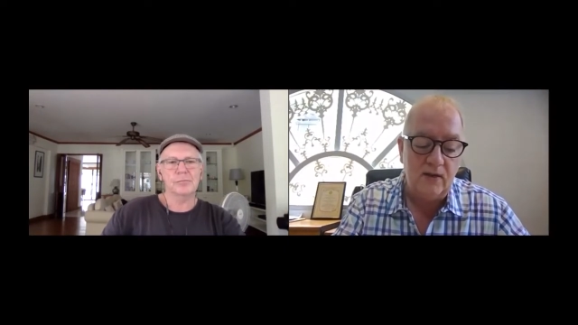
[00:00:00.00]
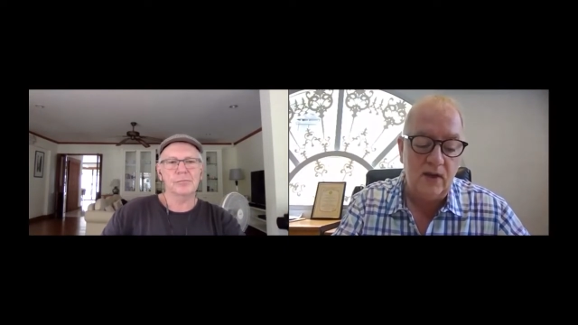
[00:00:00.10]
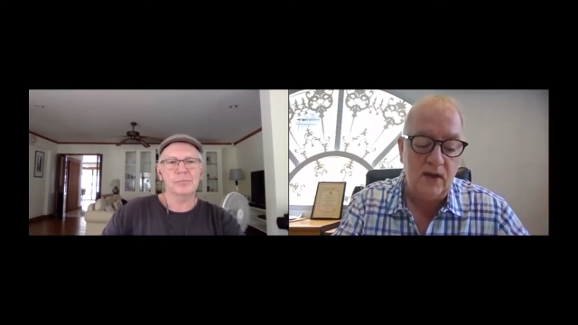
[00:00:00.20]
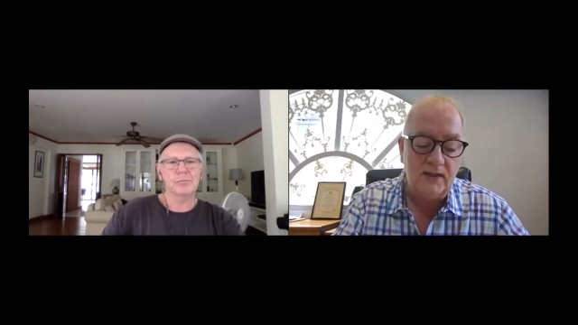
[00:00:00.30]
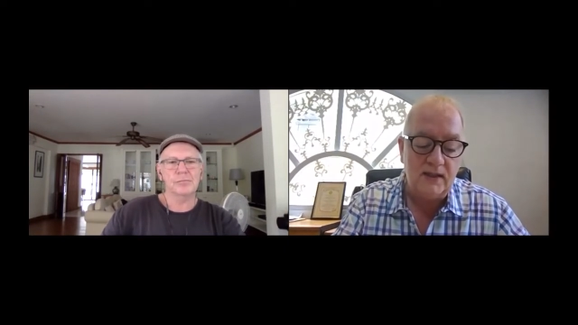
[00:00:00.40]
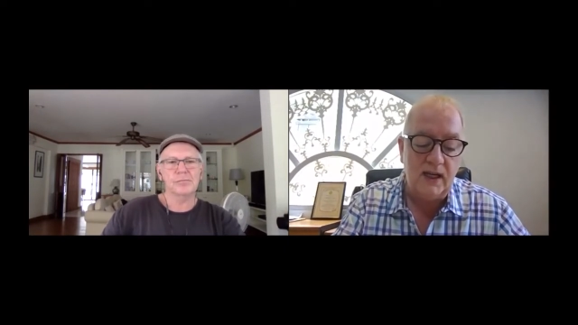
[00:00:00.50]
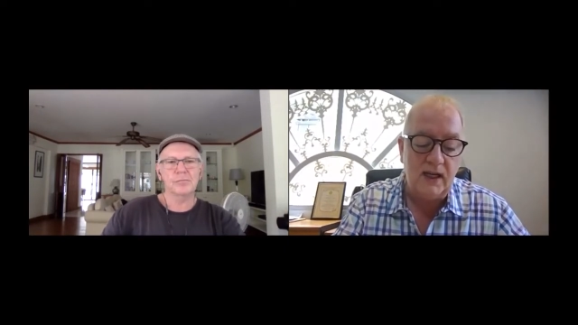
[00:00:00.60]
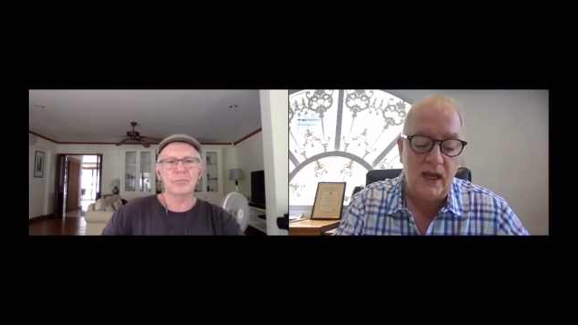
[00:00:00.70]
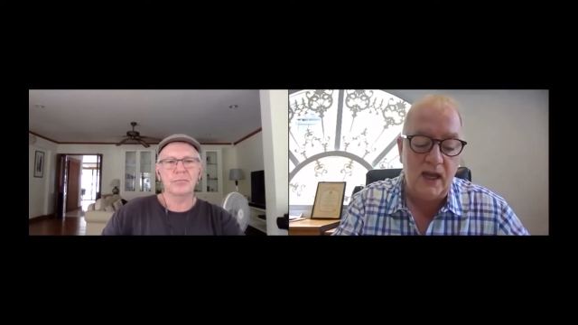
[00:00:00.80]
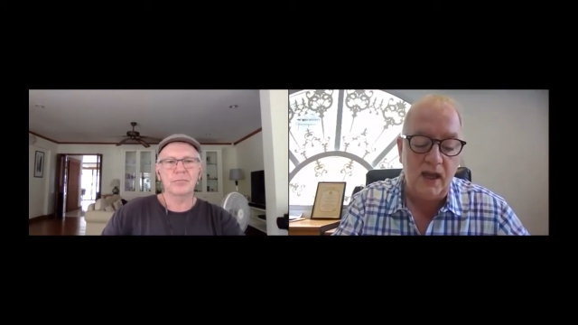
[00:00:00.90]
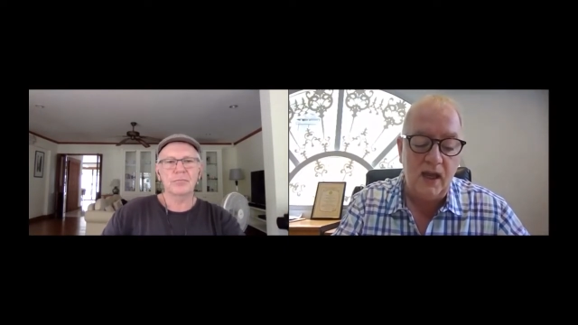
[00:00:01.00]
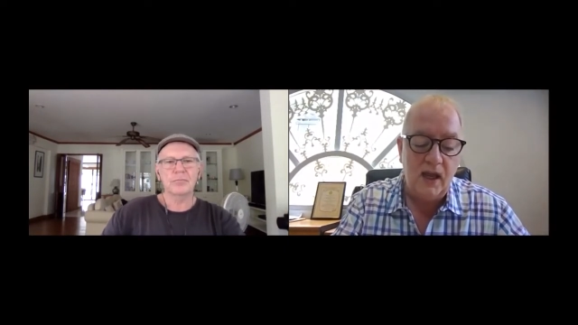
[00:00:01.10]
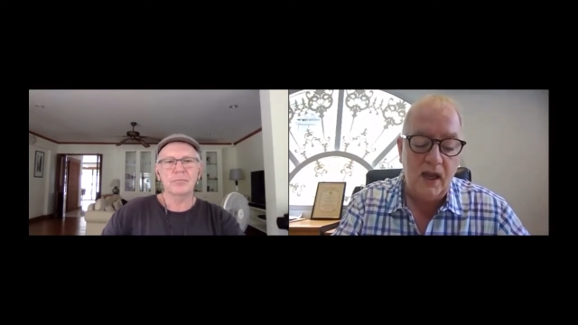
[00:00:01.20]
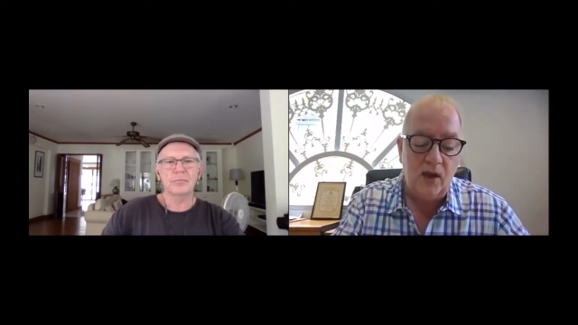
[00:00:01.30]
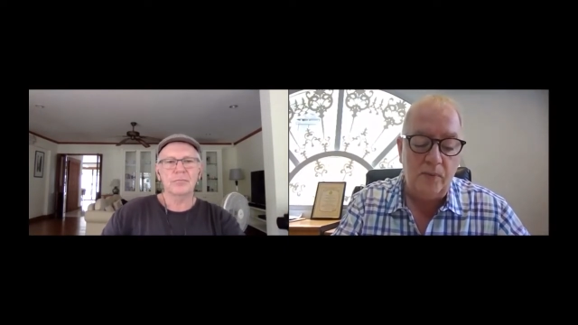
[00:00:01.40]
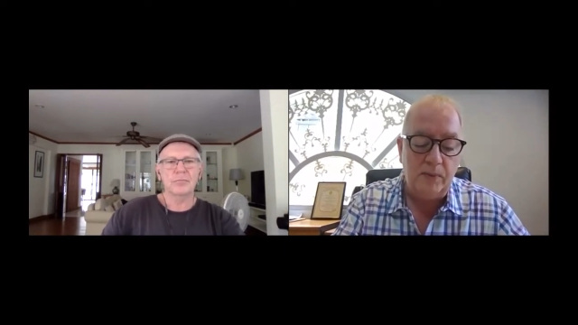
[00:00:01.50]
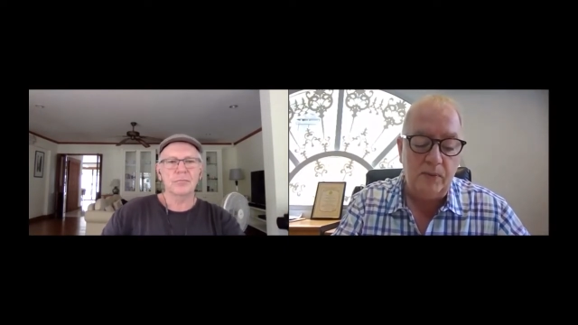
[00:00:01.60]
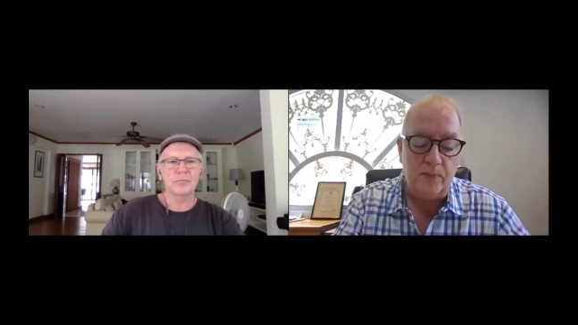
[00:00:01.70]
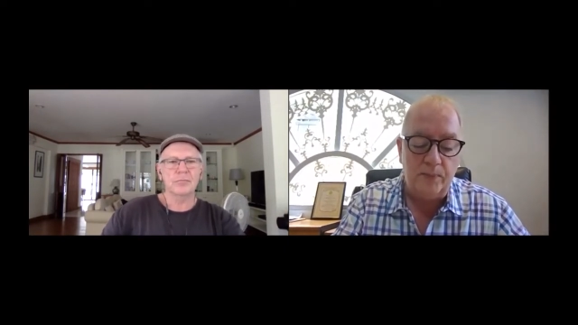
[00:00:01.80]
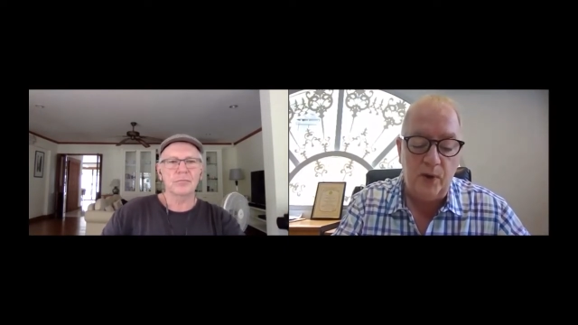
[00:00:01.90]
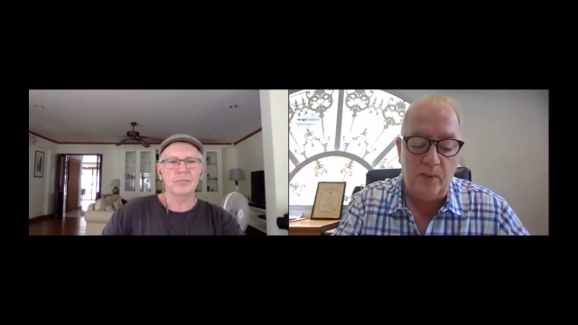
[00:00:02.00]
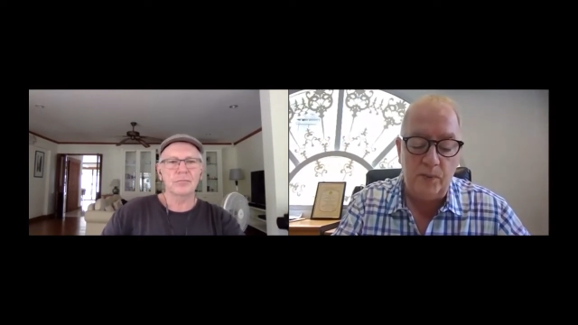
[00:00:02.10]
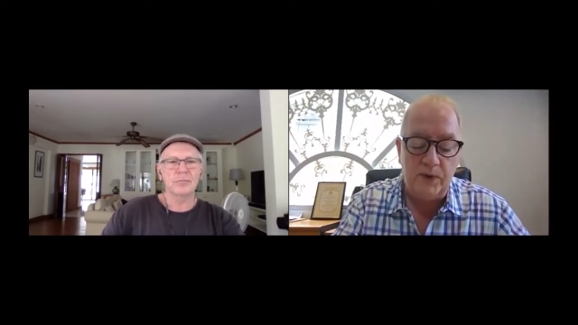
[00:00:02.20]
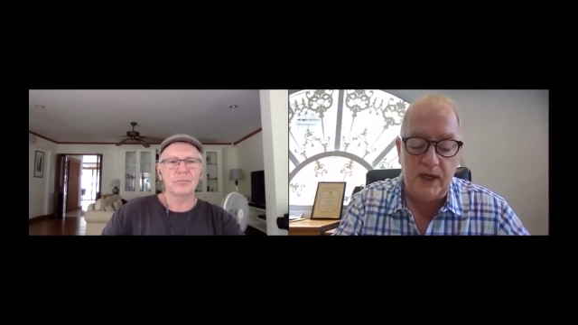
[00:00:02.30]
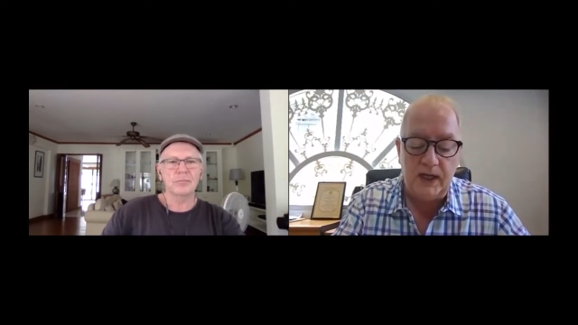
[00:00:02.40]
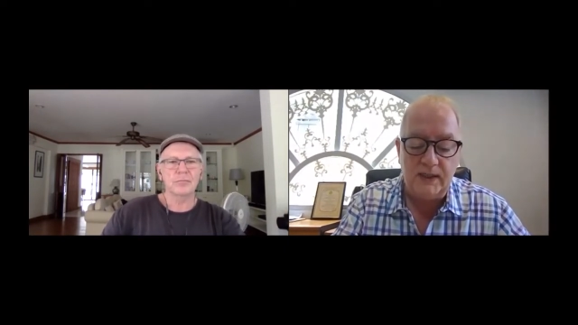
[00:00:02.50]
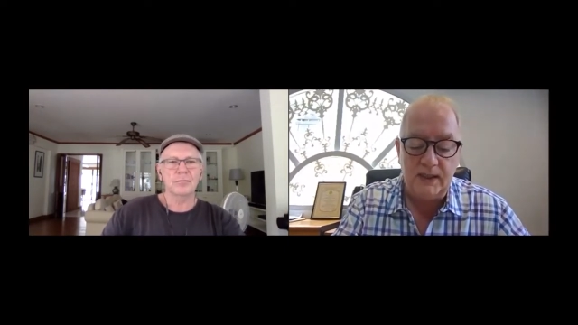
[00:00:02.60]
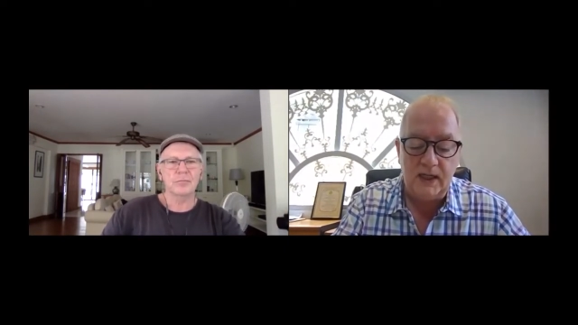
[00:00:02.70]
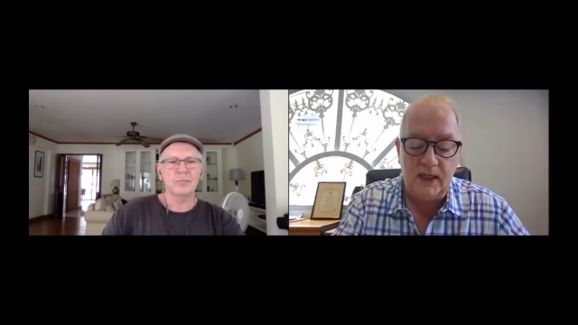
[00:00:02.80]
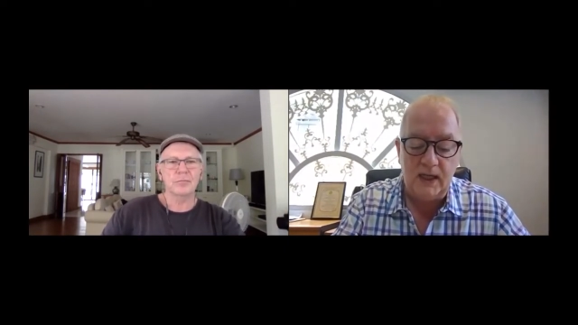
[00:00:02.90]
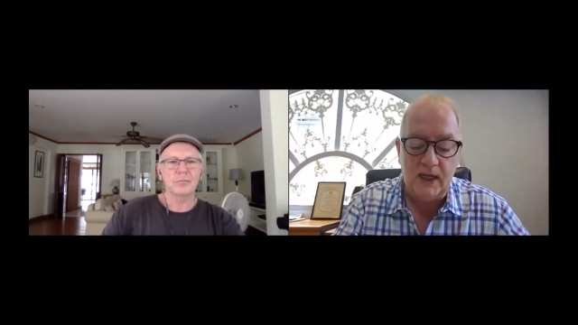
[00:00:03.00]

Speaker 1: And saying that, a lot of people got a problem with the 90 day